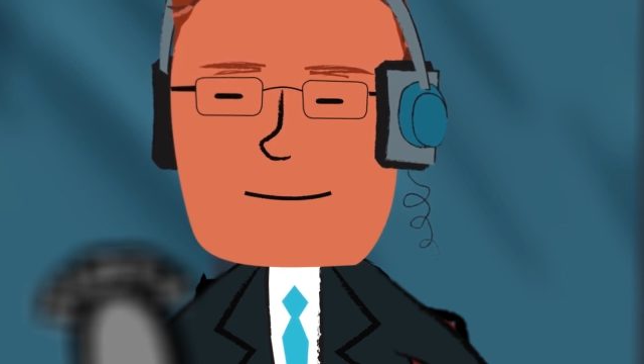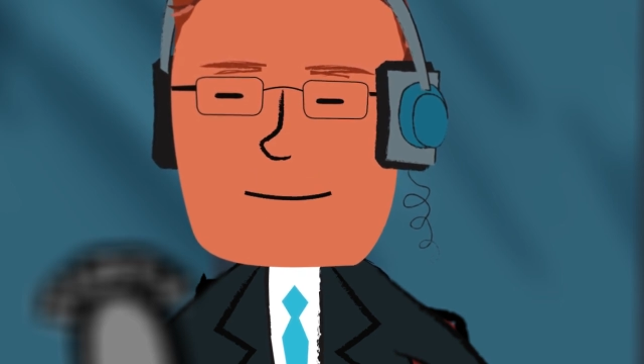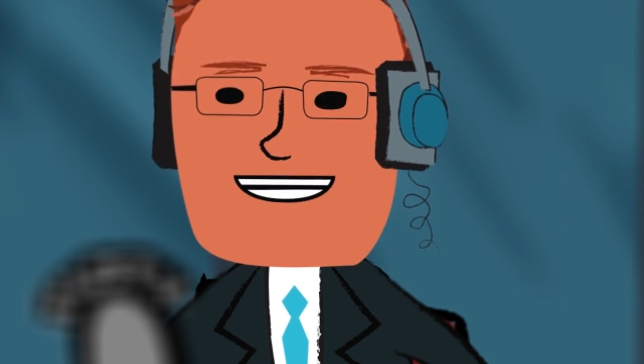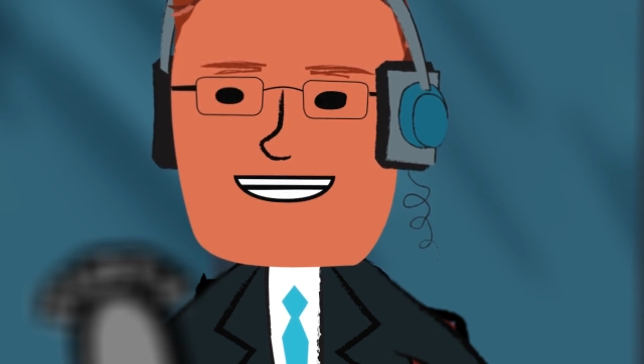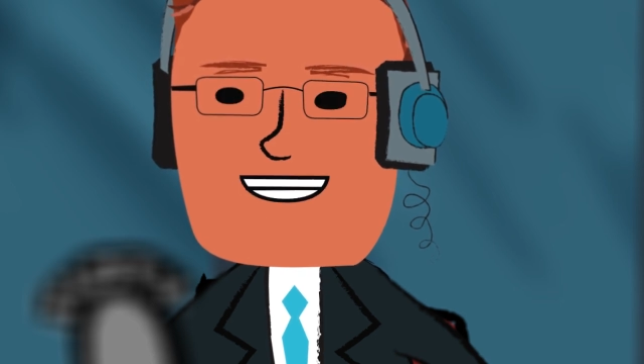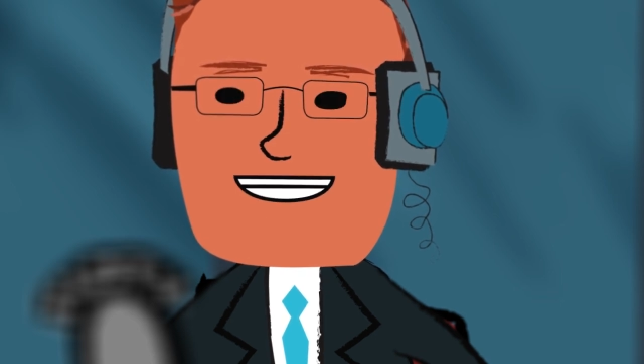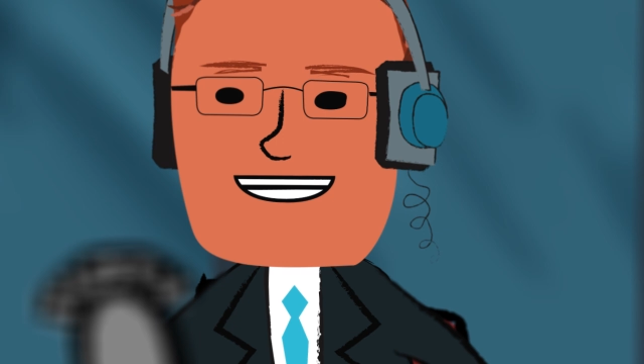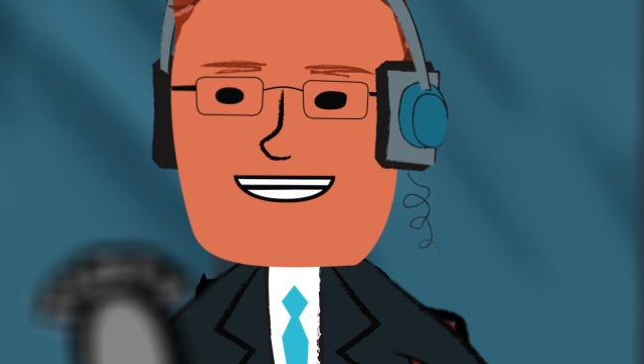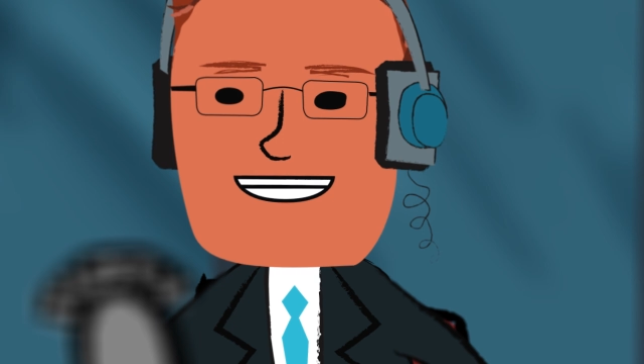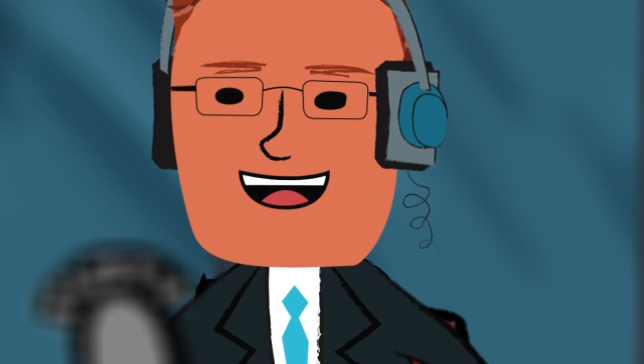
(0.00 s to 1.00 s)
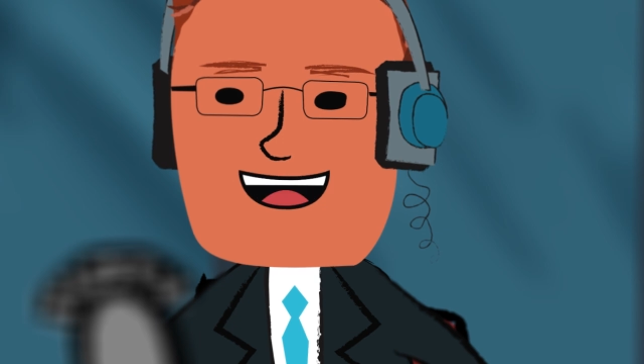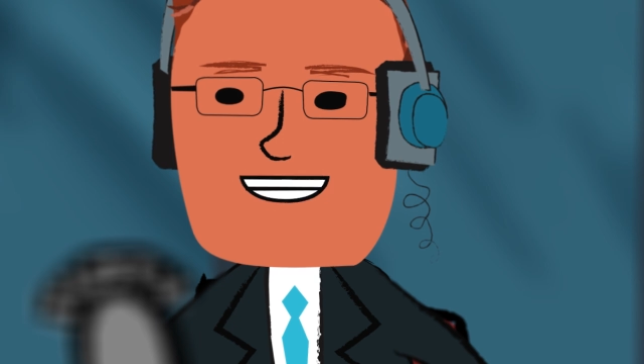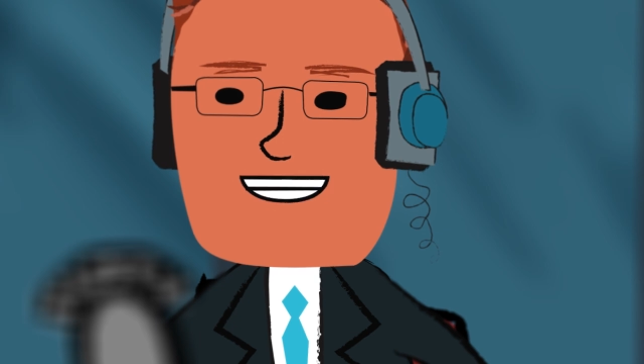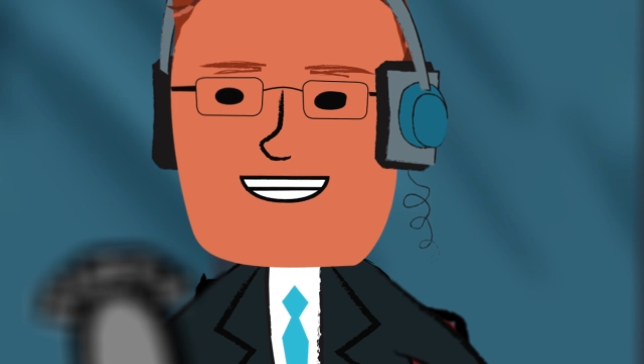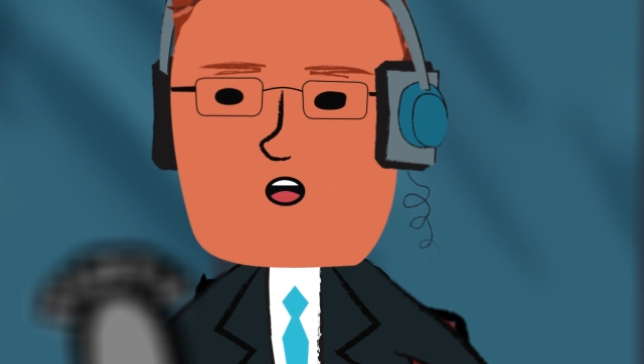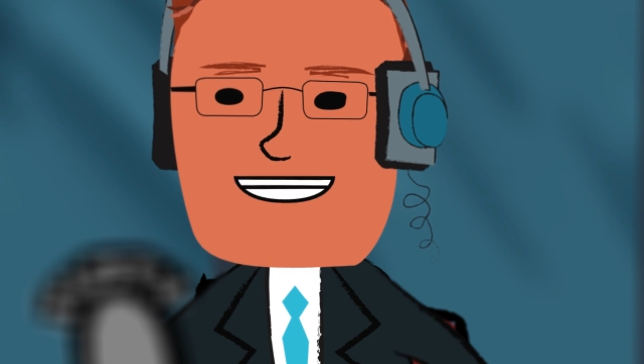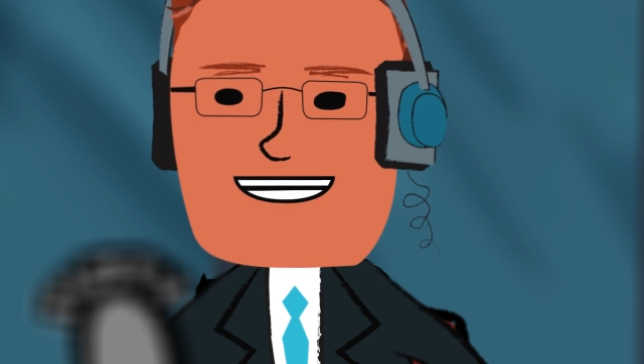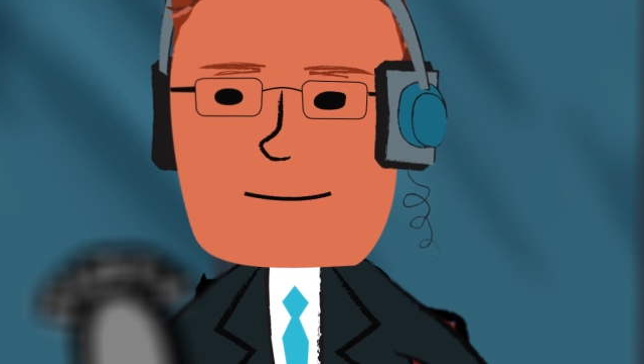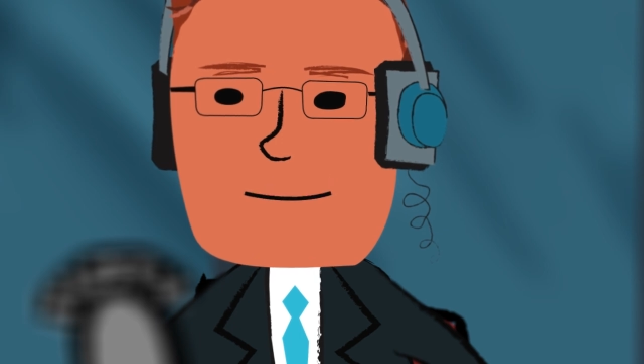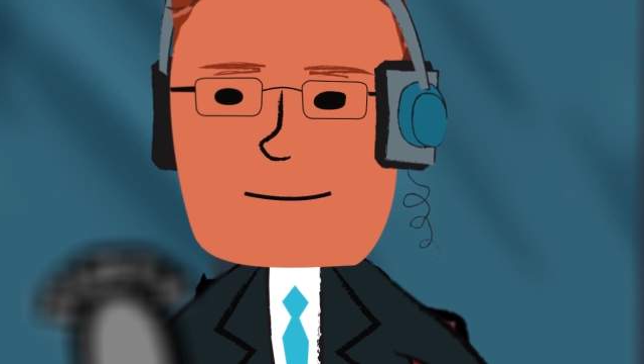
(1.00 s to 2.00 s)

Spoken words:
fluency, and coaching.